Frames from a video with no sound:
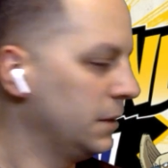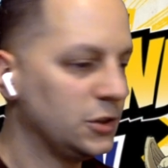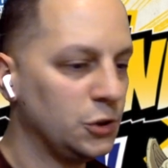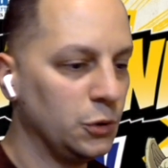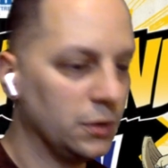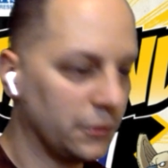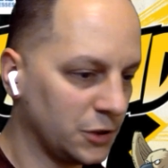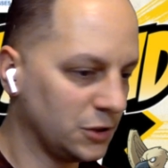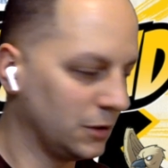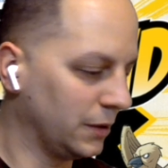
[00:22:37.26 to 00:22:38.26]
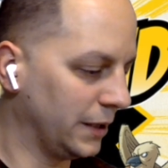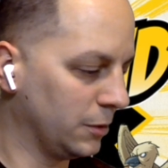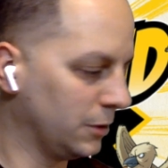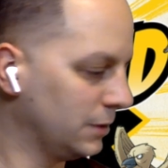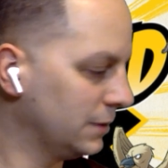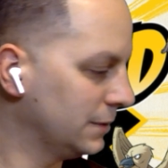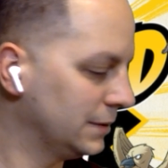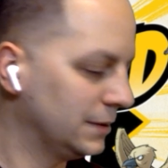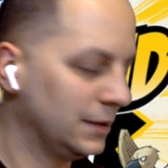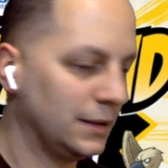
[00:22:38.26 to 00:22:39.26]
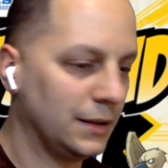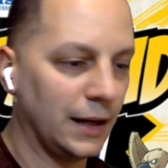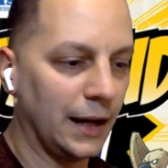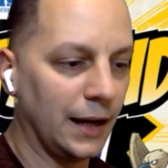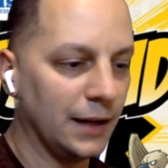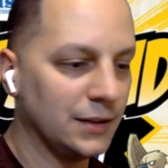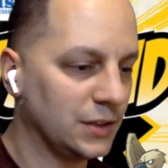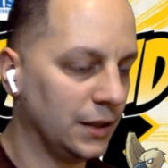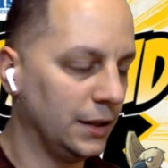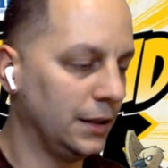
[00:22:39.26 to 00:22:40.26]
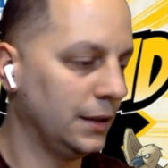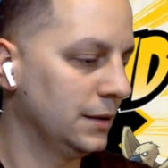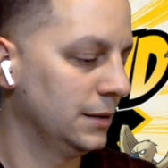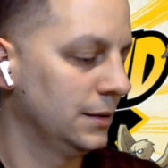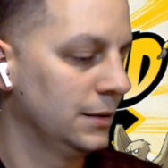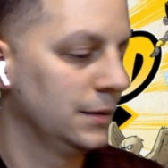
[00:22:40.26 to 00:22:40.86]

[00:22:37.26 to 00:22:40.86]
this Universal label has the